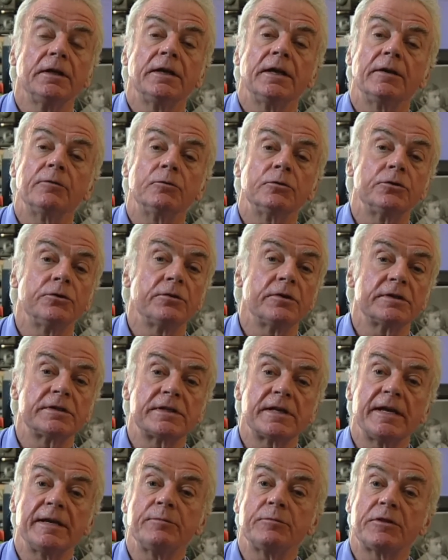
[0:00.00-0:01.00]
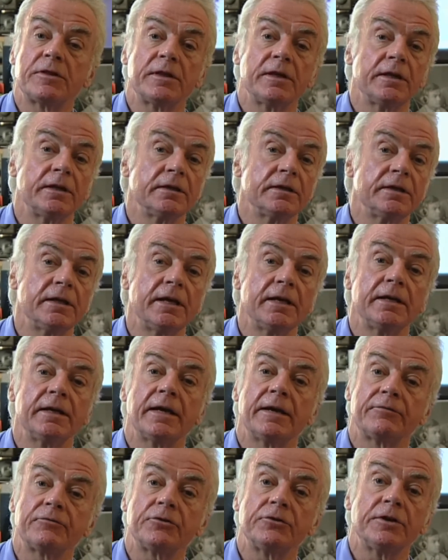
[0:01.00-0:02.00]
And we'll do the same thing day
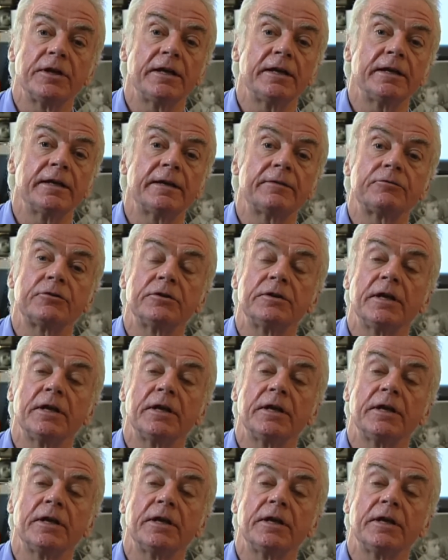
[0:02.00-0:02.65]
after day after